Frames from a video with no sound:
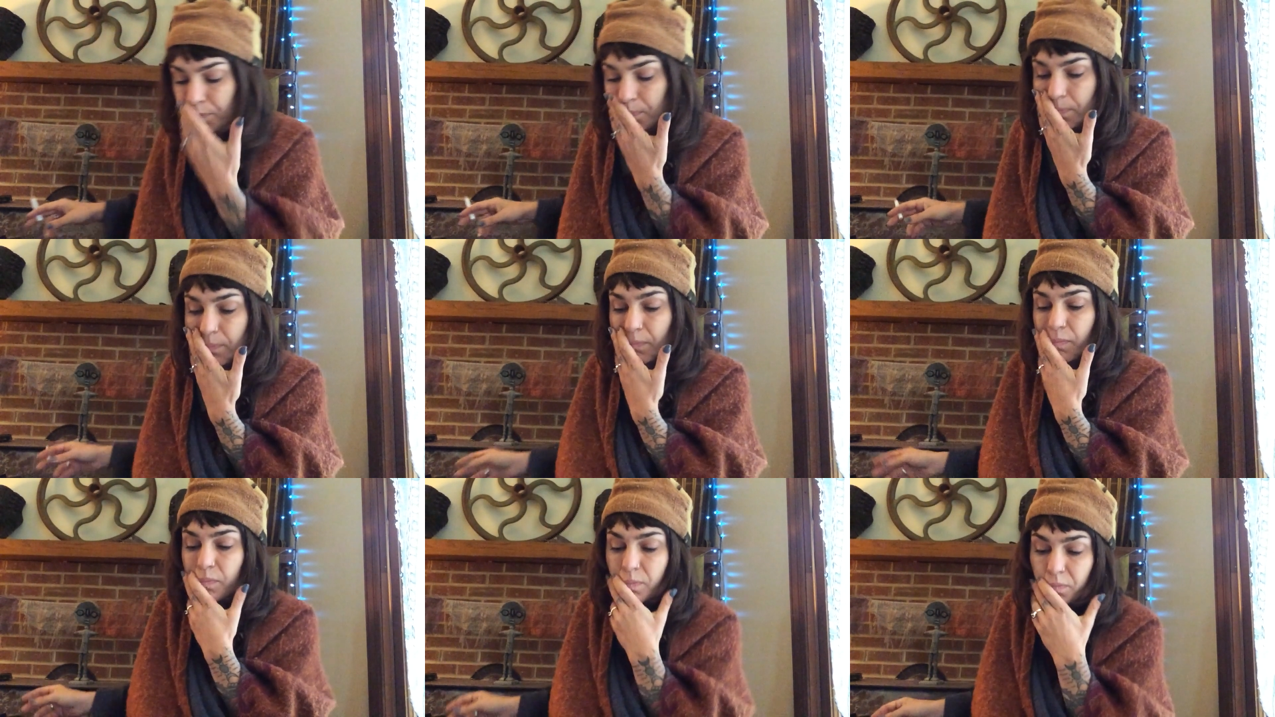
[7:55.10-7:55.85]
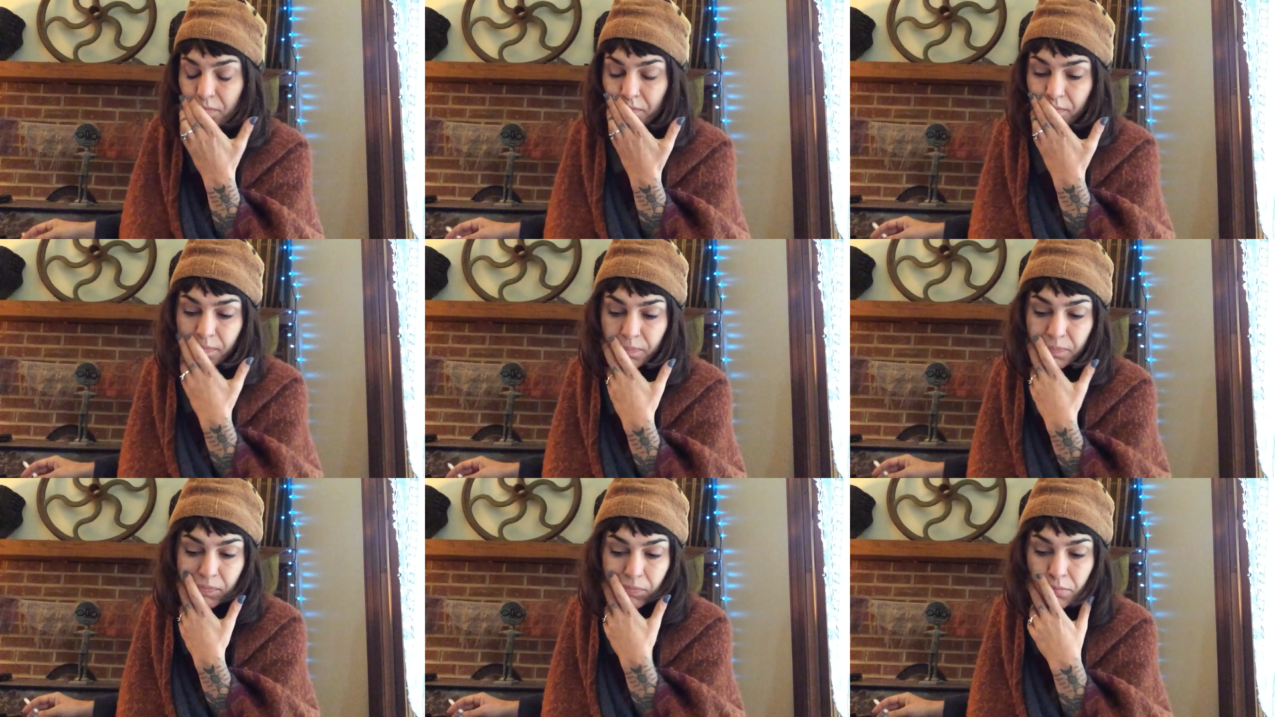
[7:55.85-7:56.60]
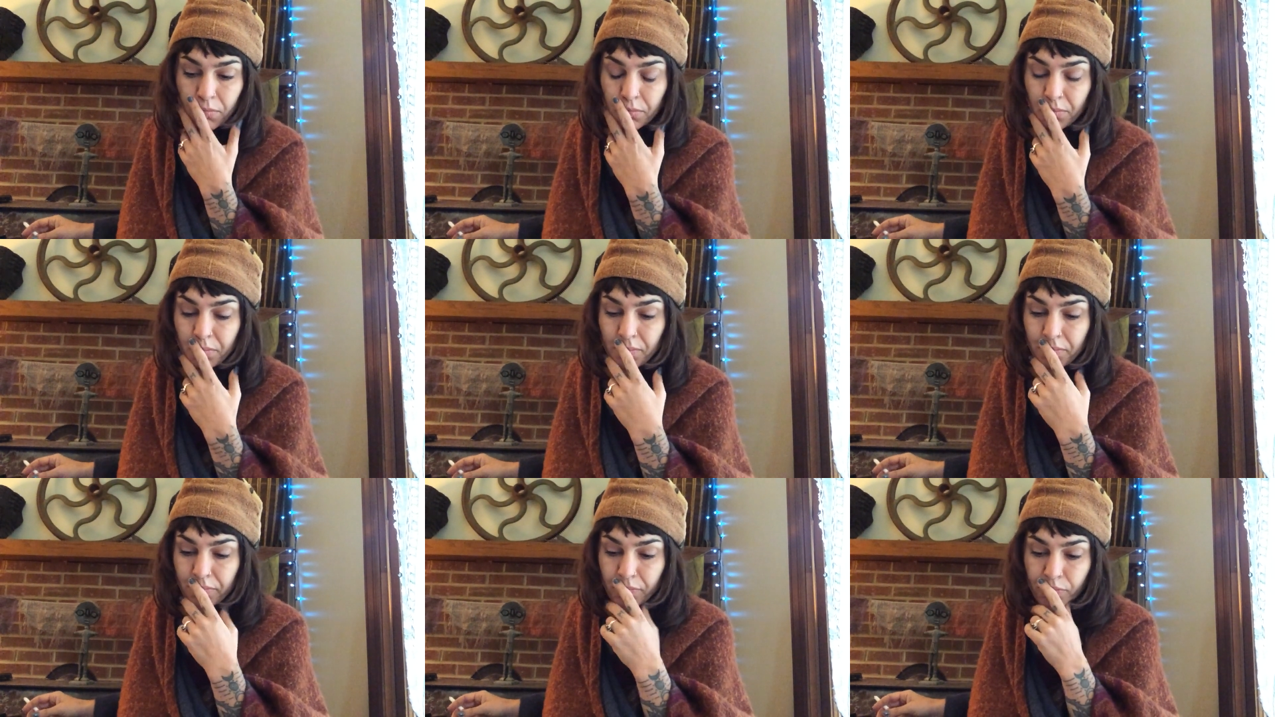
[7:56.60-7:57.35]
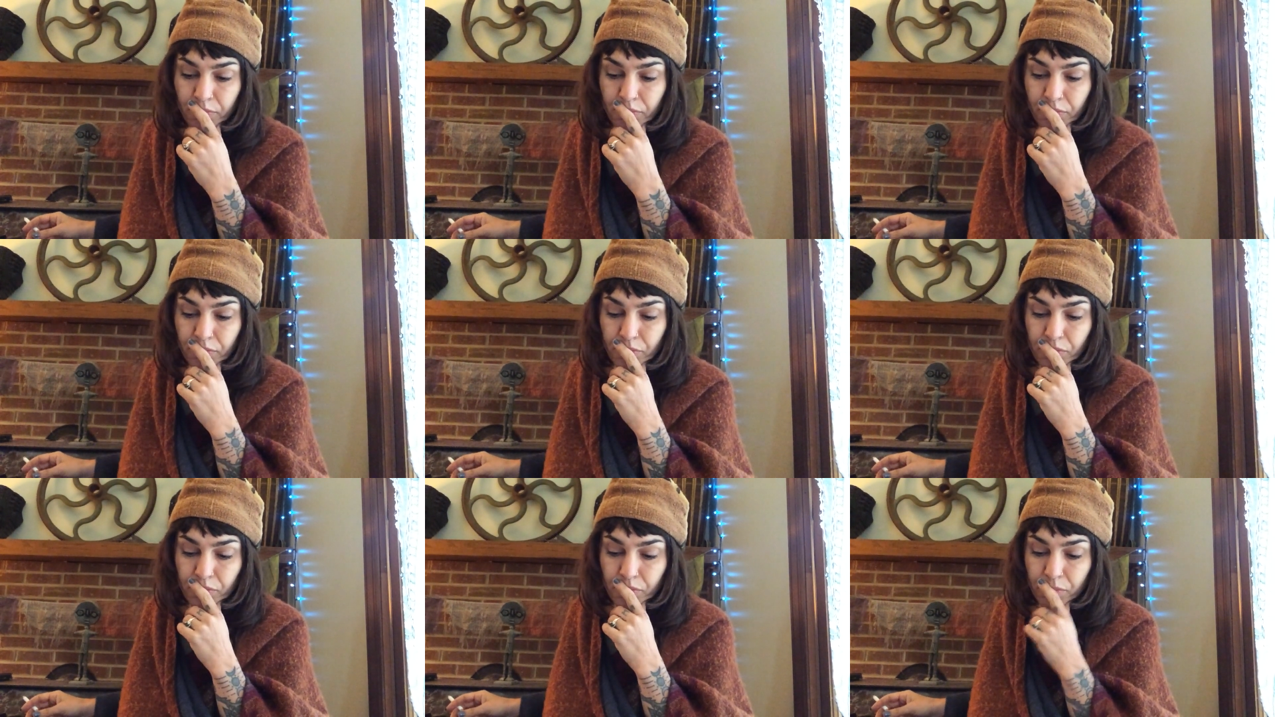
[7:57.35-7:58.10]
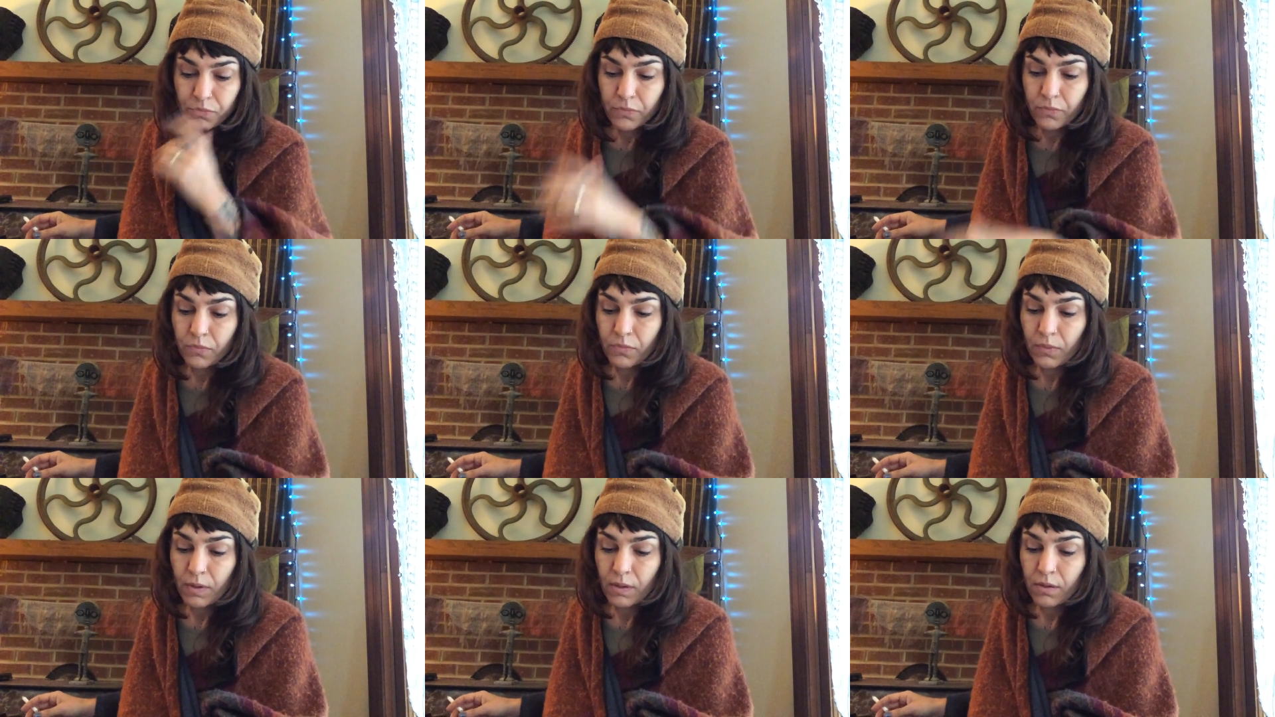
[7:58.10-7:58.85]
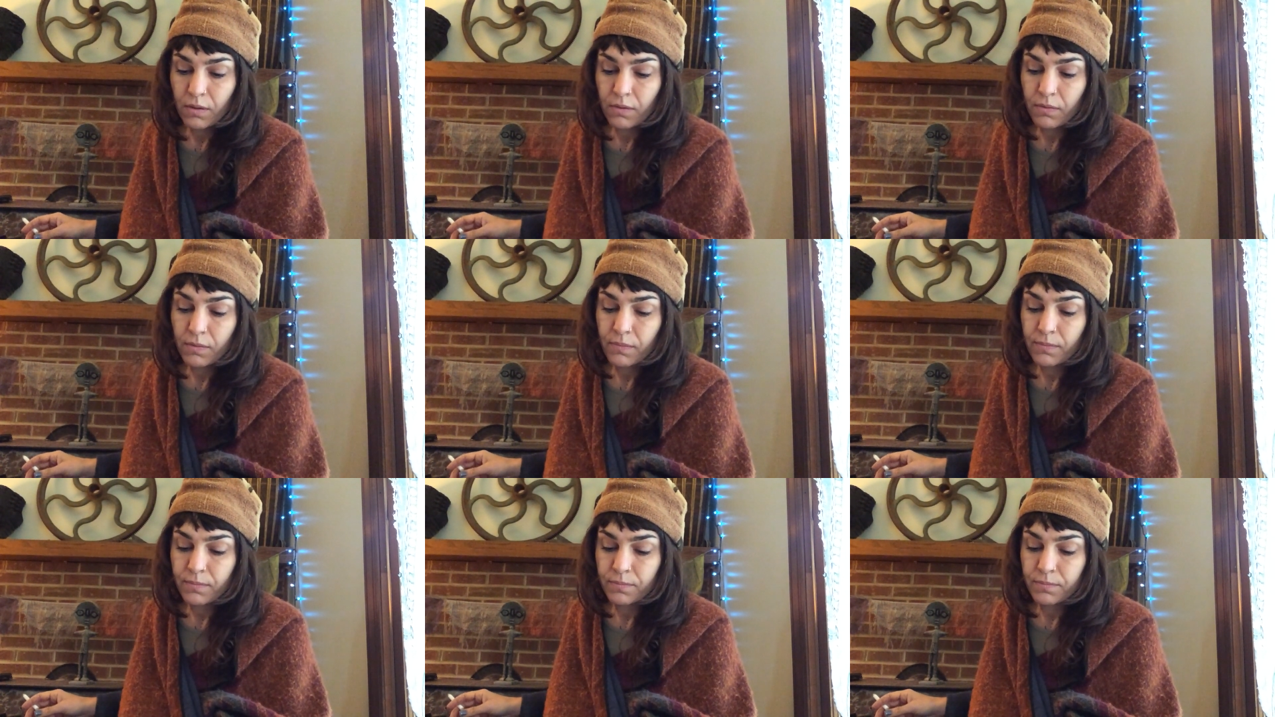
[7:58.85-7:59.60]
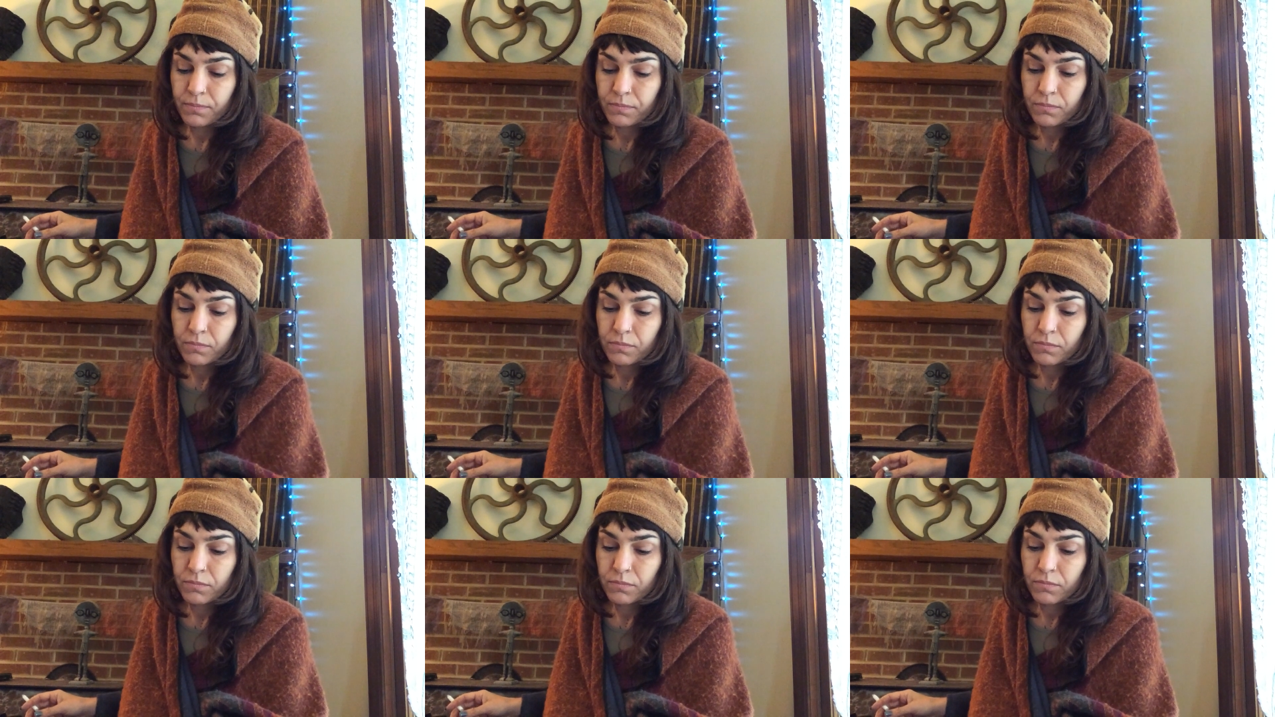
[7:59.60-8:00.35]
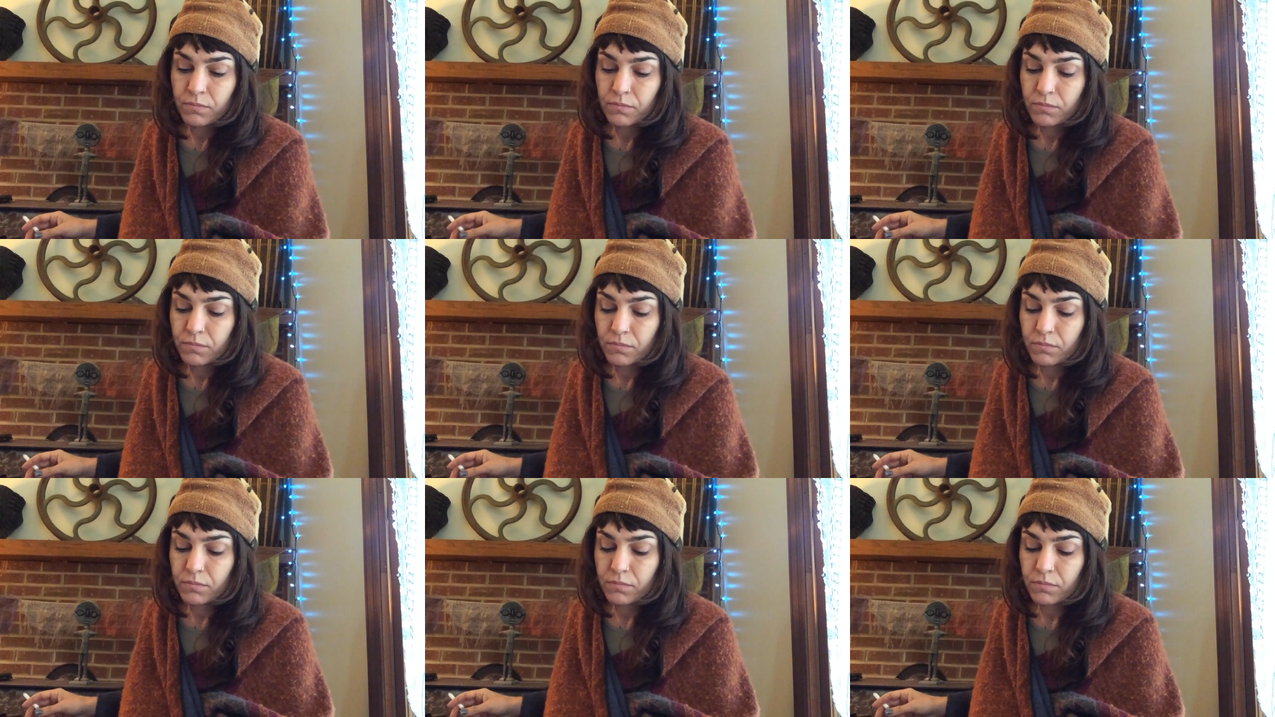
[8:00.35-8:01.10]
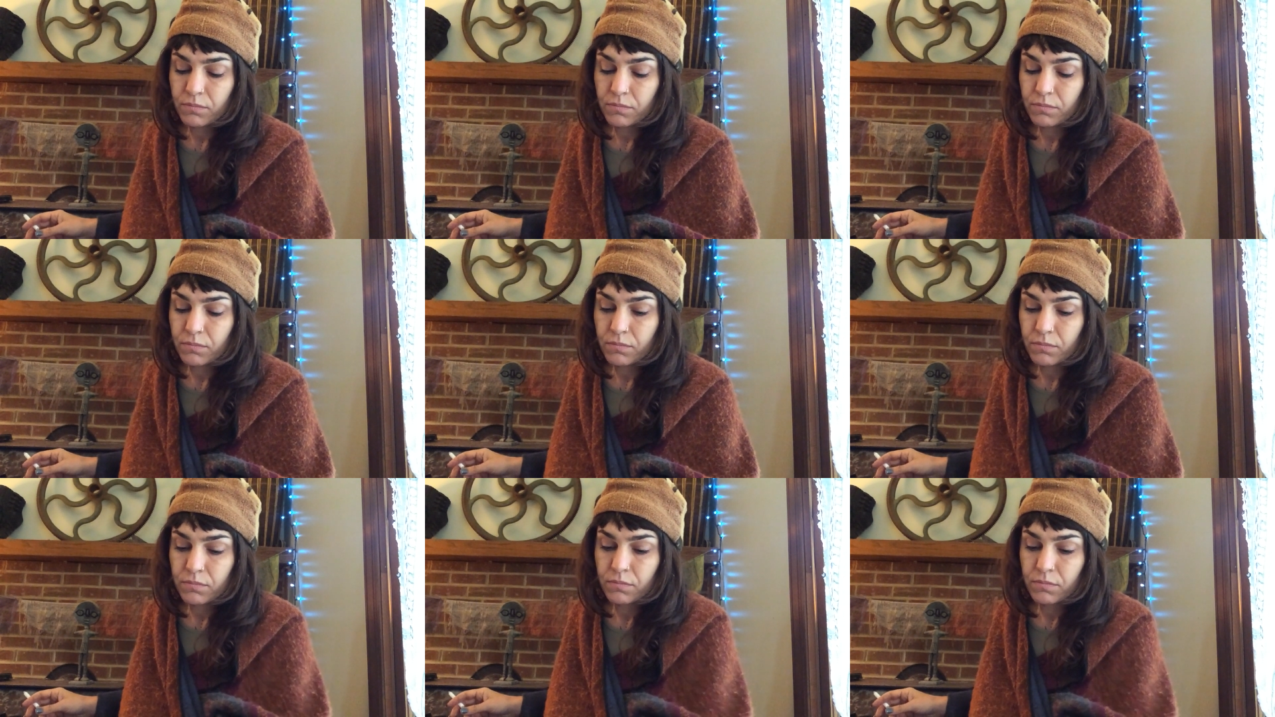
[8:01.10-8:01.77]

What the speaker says: Nothing is said.